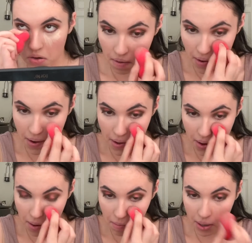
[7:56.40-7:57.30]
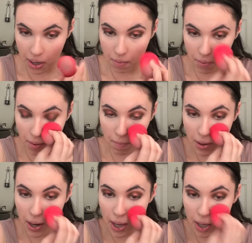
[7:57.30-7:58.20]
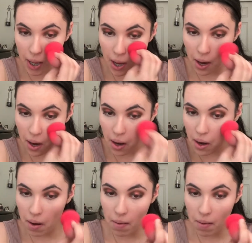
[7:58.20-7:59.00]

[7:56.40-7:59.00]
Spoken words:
Alright, so I'm going to keep blending